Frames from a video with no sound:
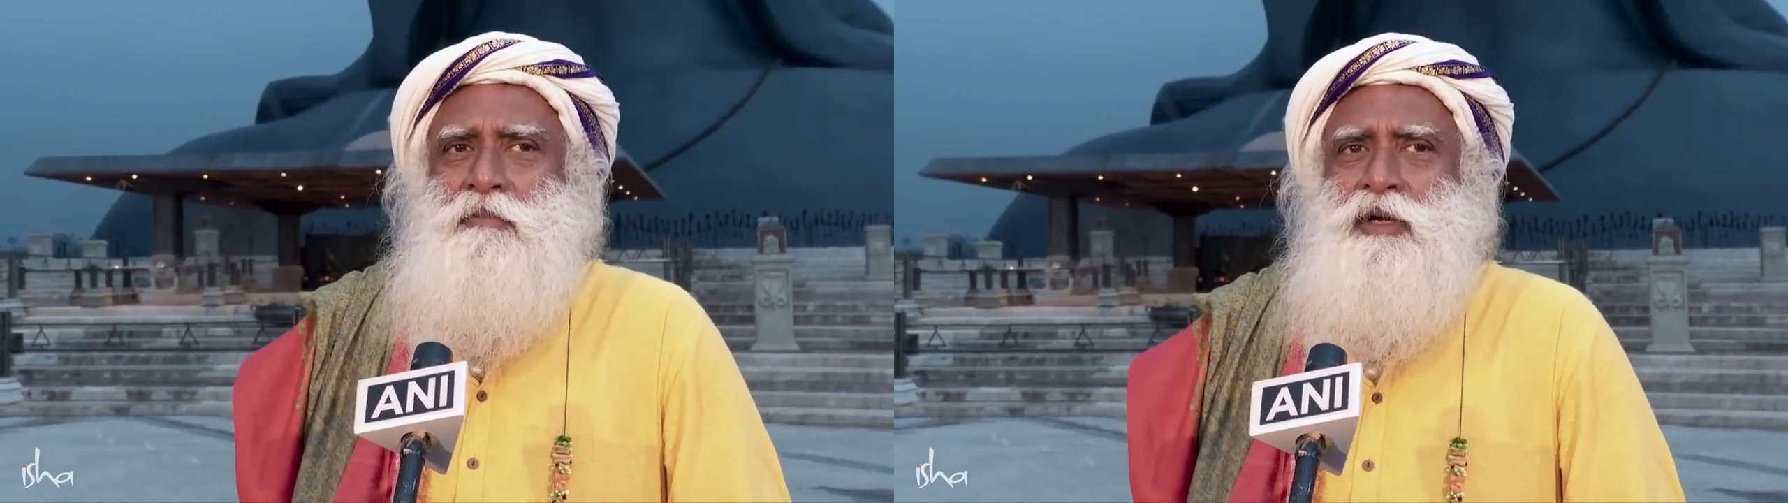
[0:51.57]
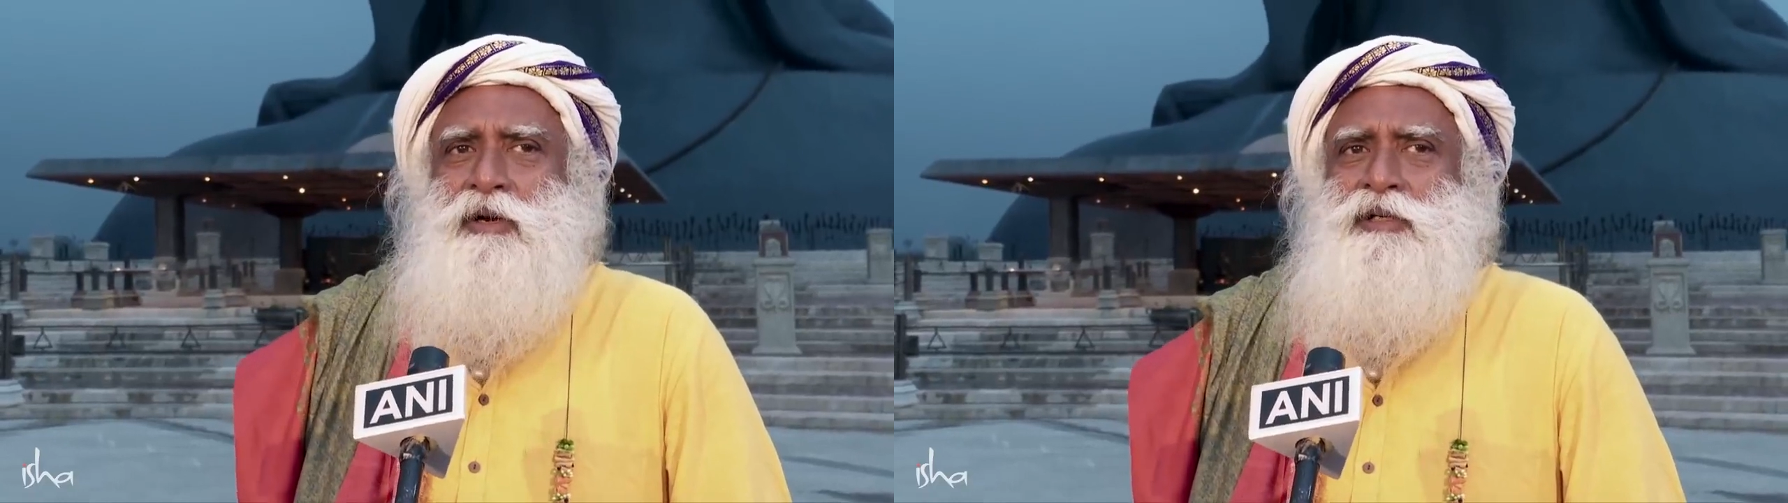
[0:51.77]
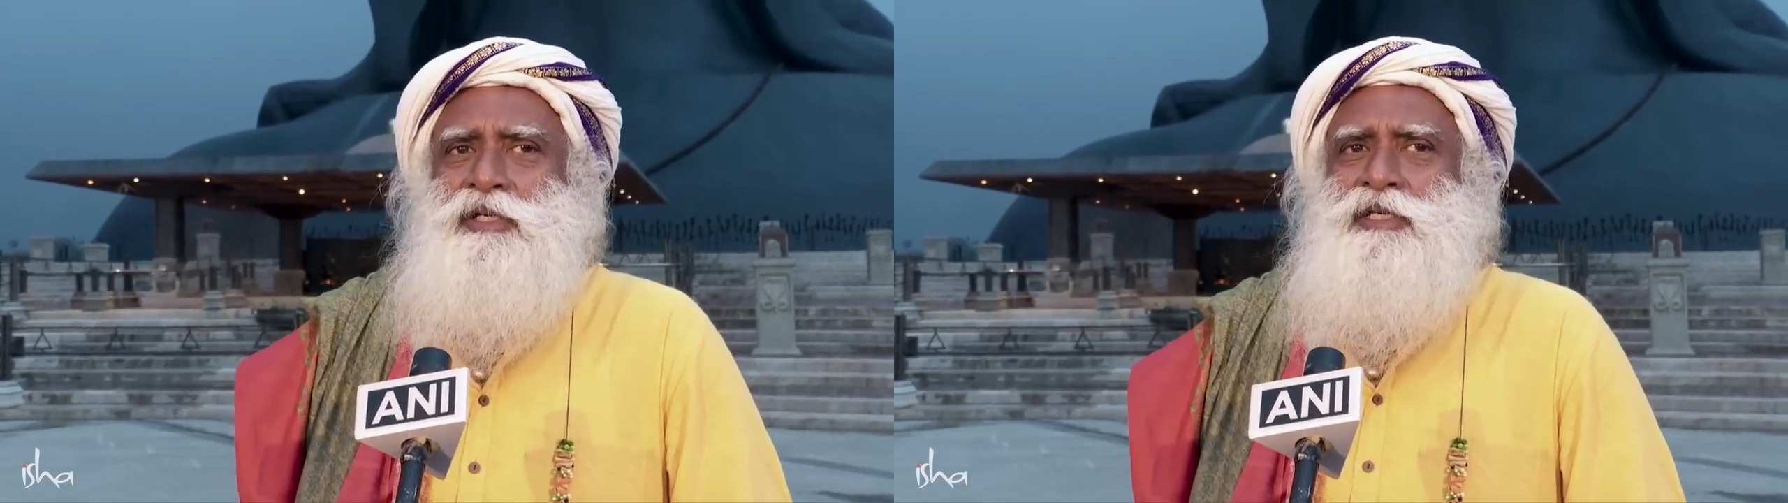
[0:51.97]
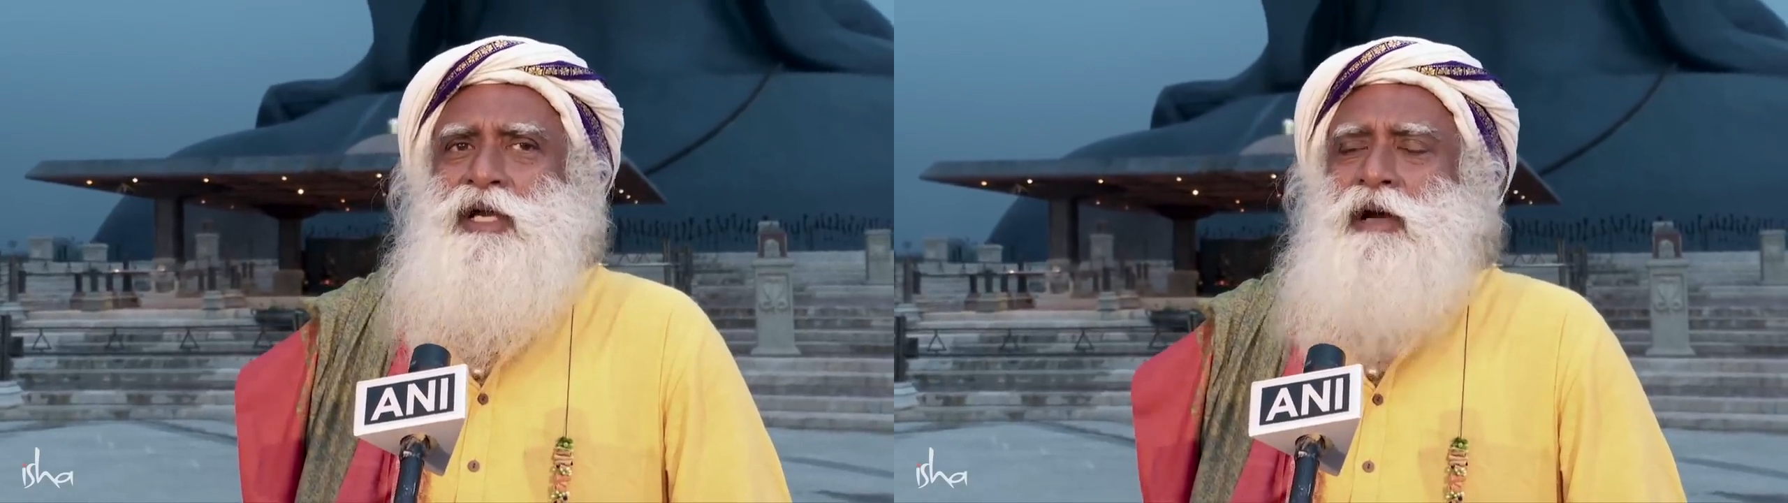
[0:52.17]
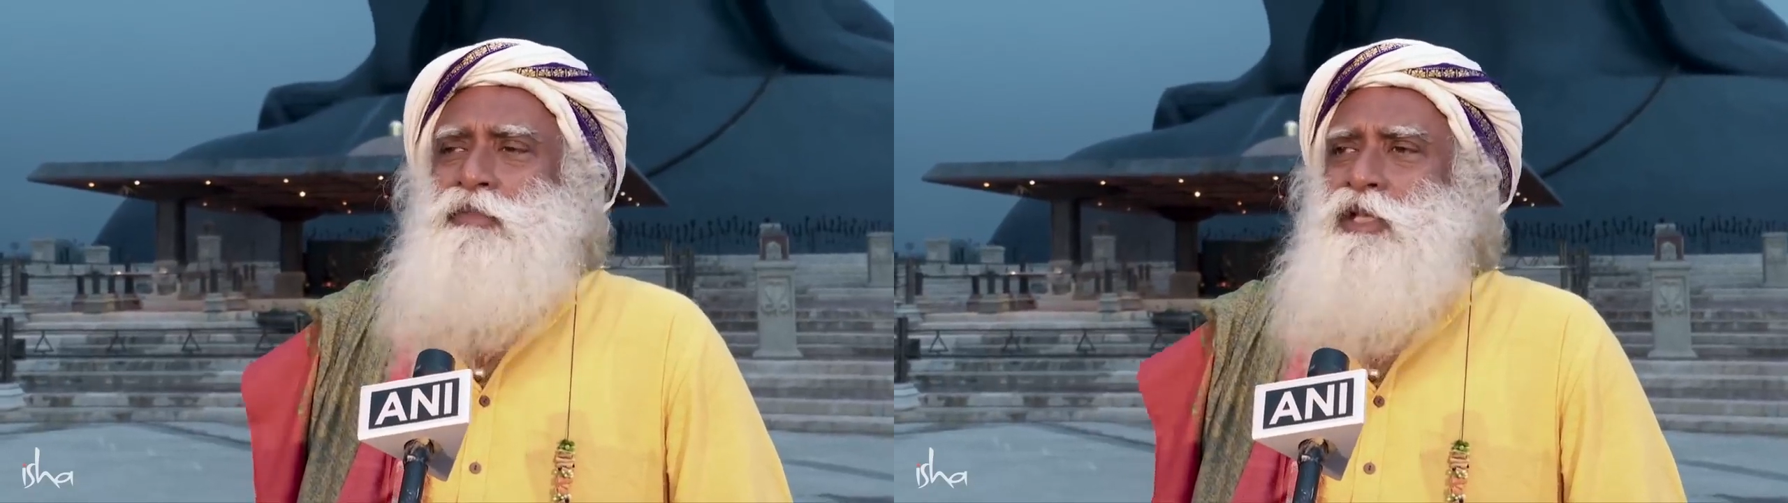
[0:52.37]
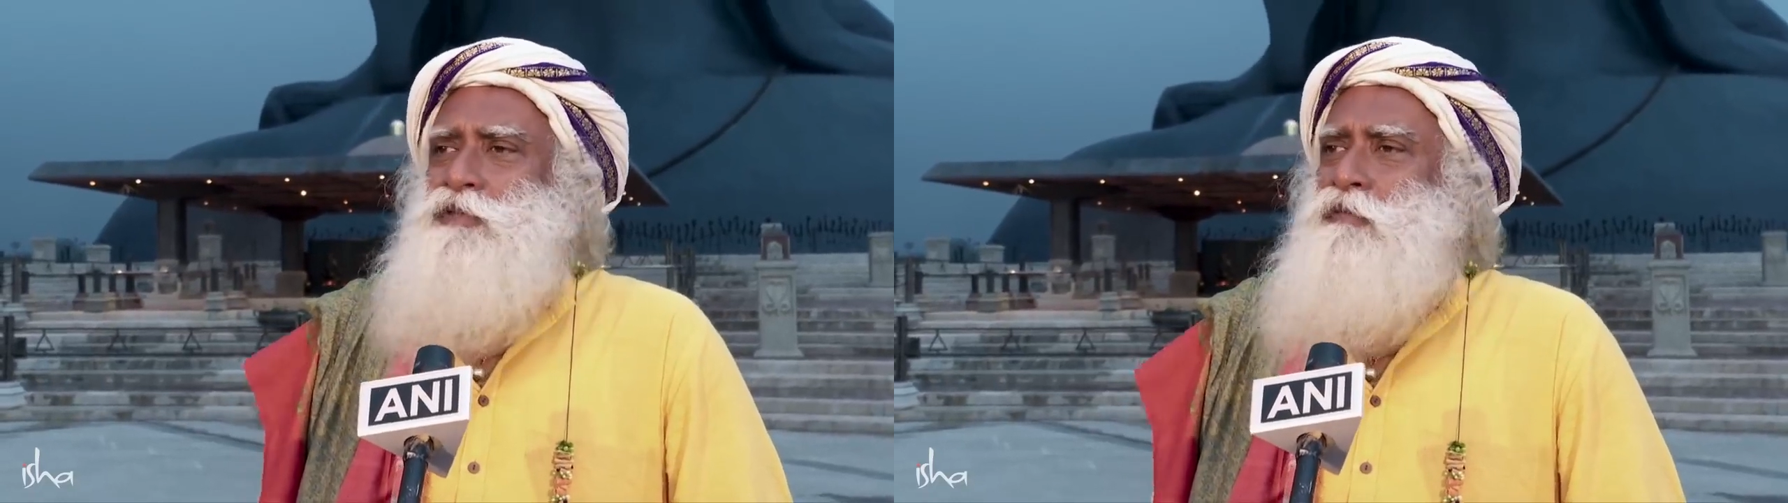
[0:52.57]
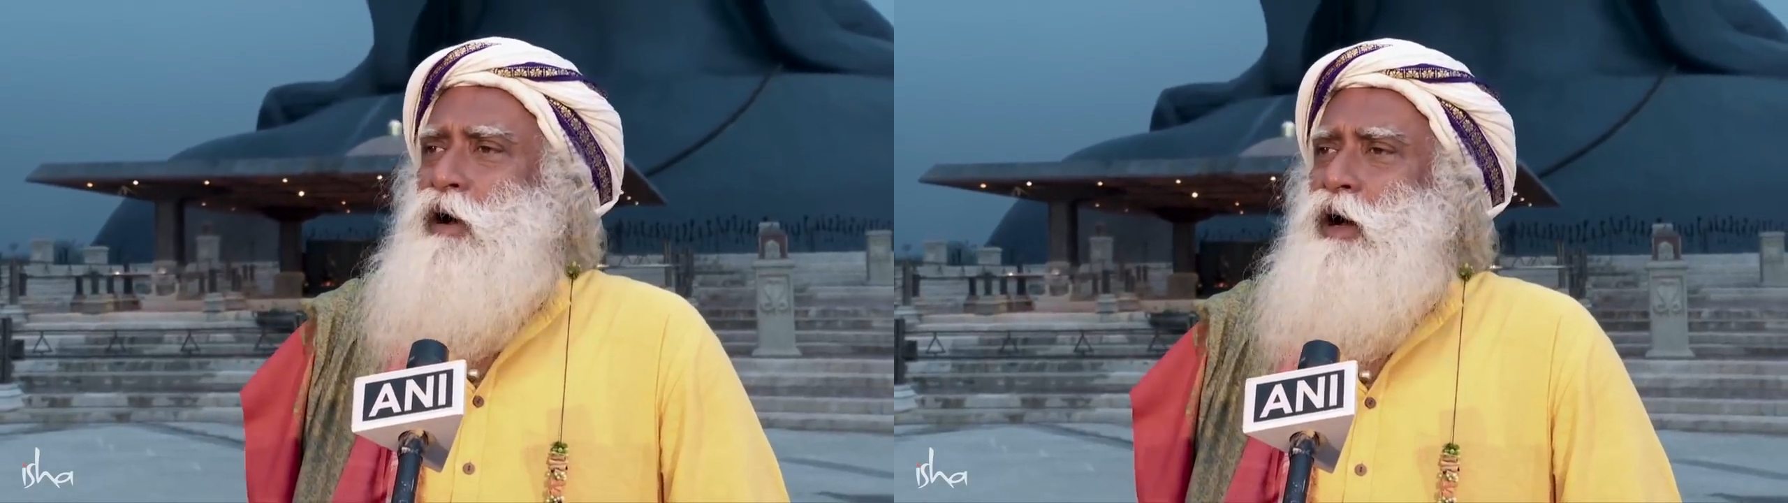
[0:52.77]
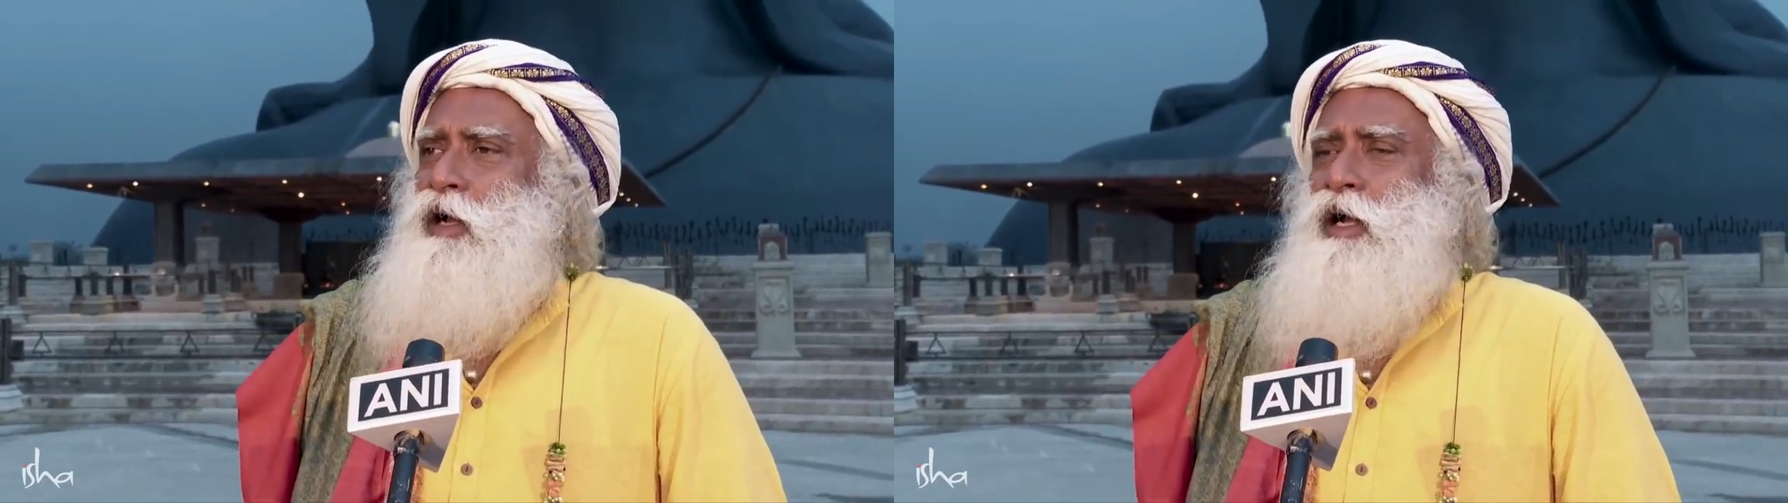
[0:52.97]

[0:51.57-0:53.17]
because it's come this far